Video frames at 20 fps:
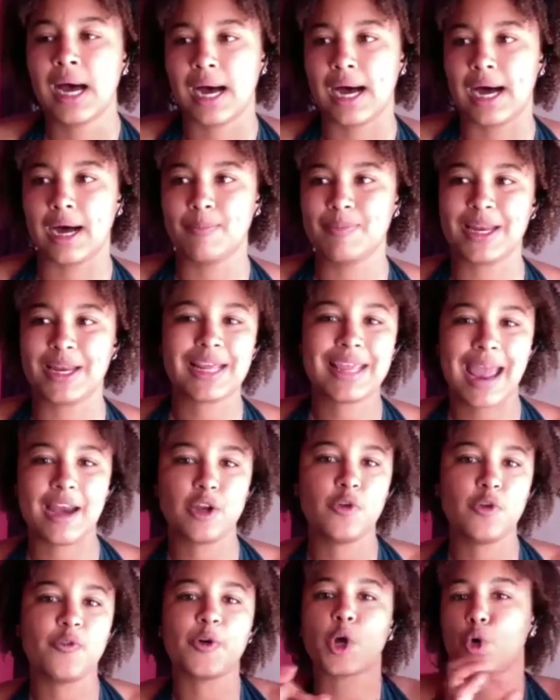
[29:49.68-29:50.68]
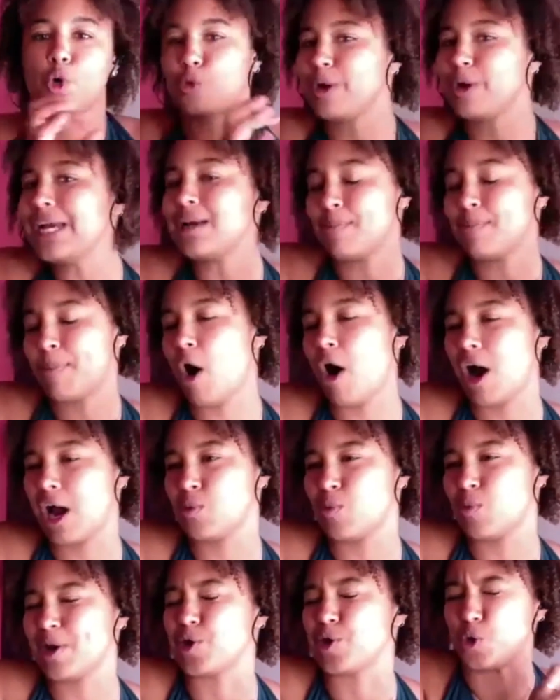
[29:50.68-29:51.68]
That again, you've agreed
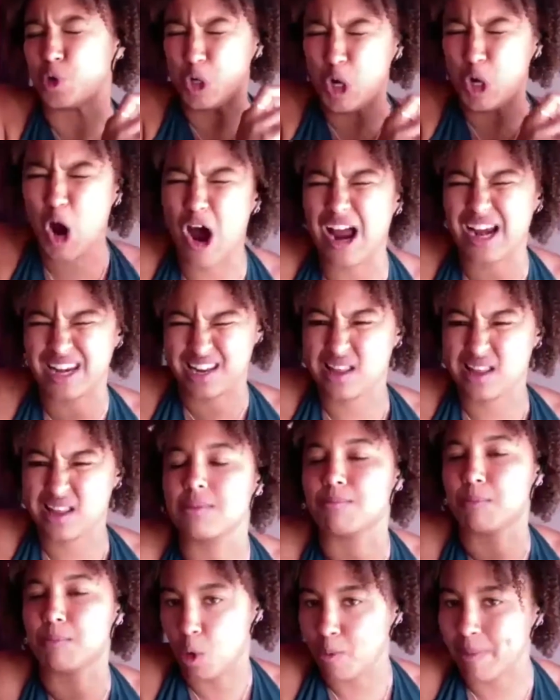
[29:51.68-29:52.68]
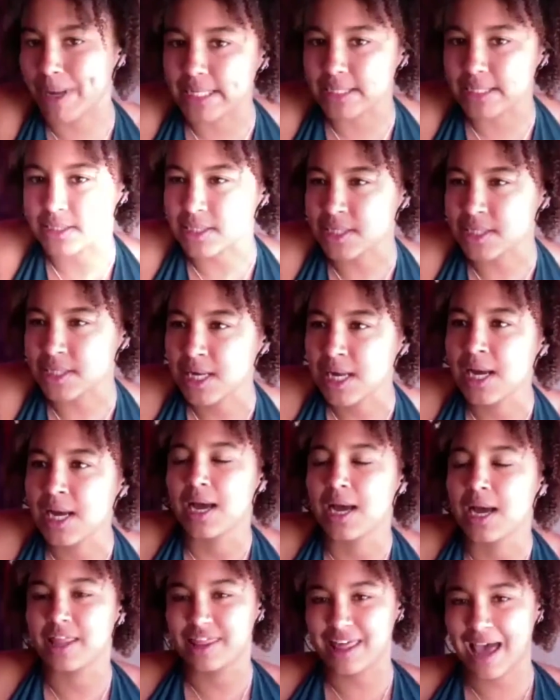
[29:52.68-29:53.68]
upon when you're not in the moment,
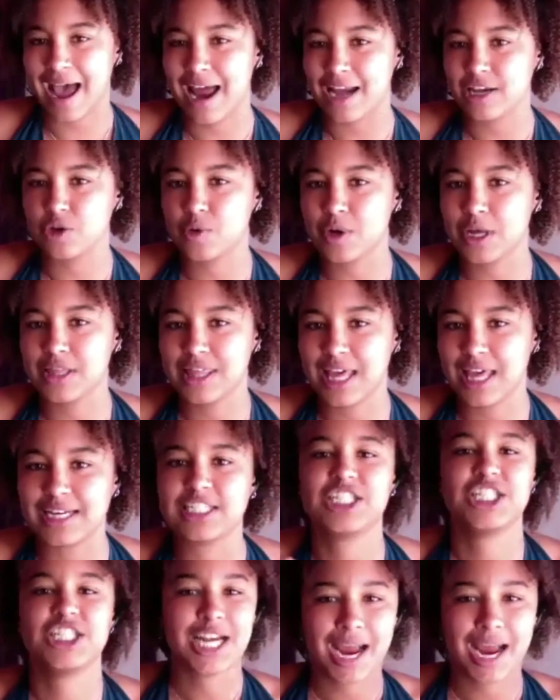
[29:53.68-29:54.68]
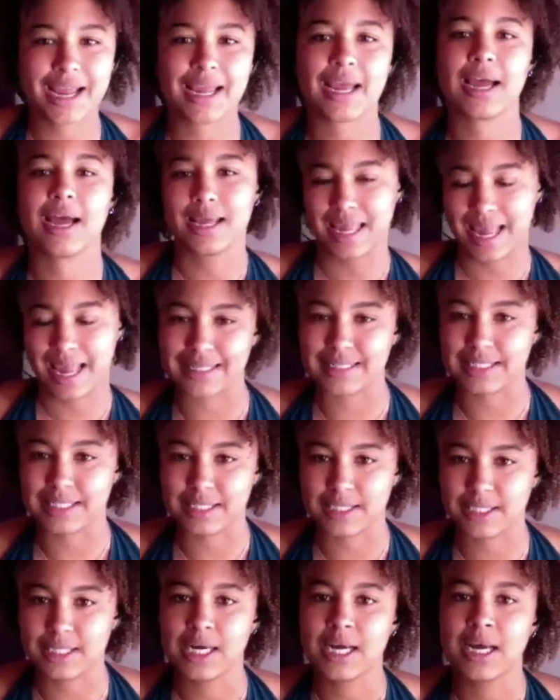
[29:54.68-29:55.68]
that you can then check
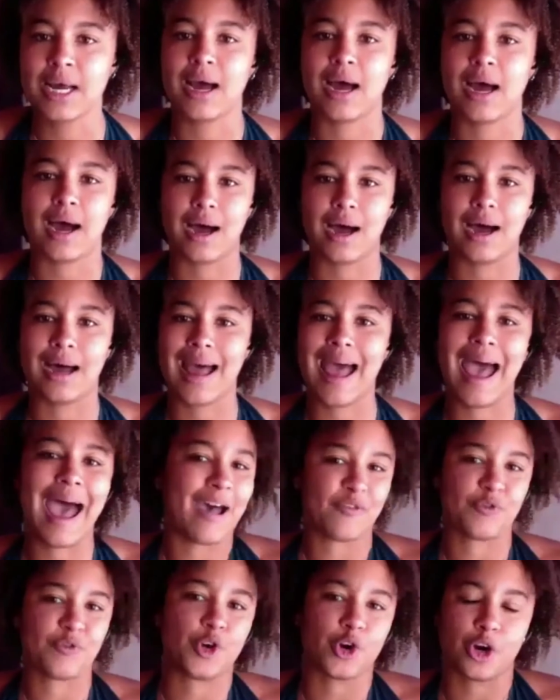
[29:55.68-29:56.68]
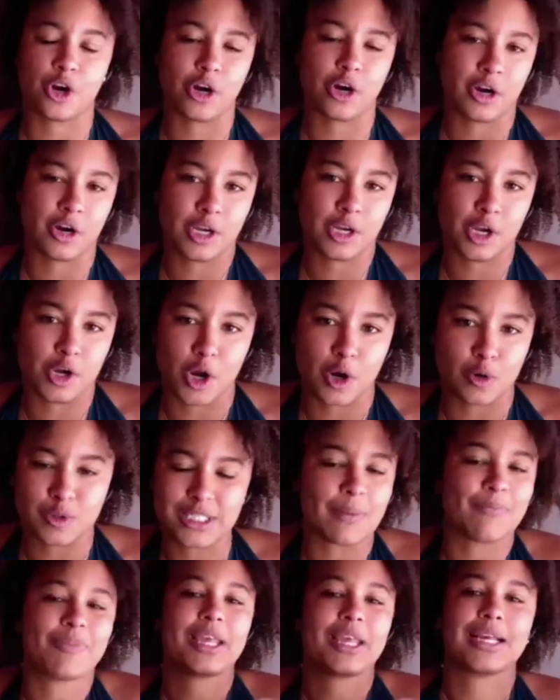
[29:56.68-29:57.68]
against after,
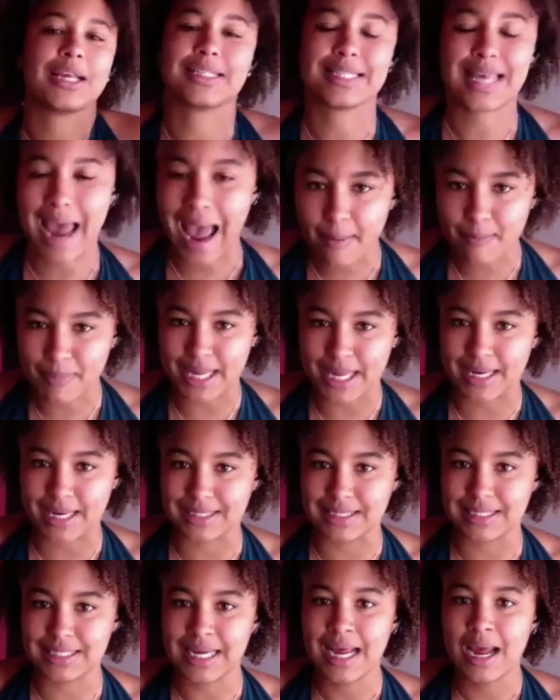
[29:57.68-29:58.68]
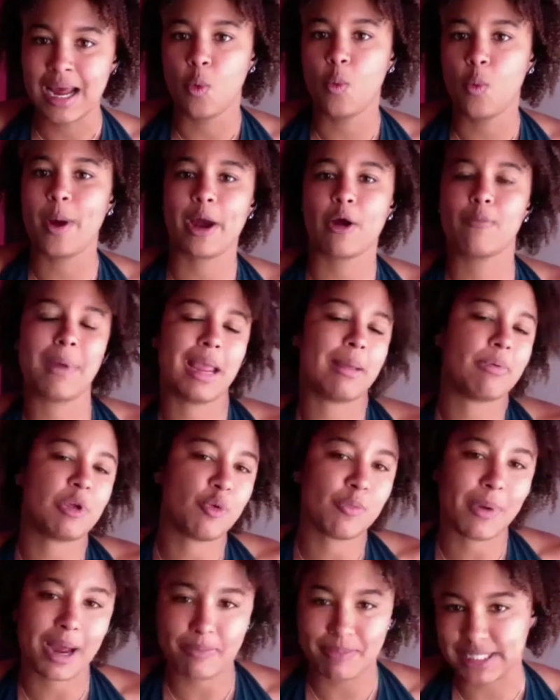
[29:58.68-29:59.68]
something has happened, where maybe
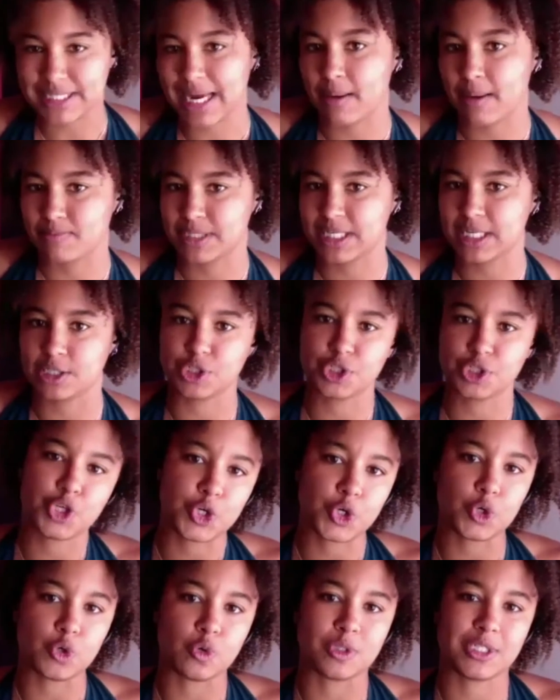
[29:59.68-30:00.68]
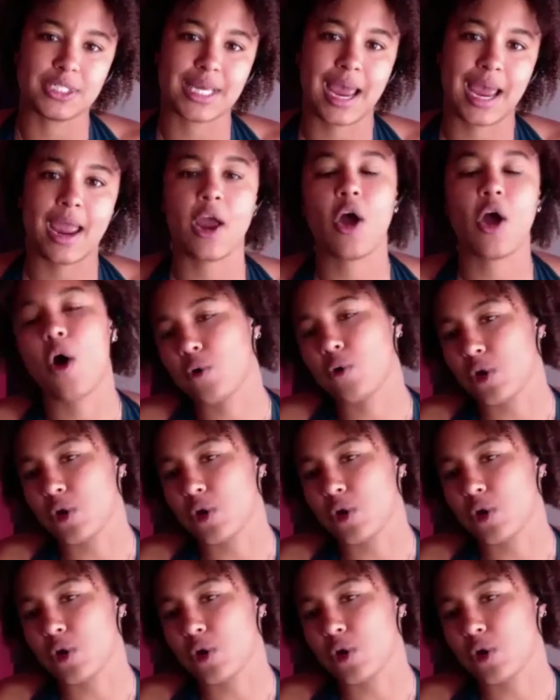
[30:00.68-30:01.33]
you might be tempted to say, oh,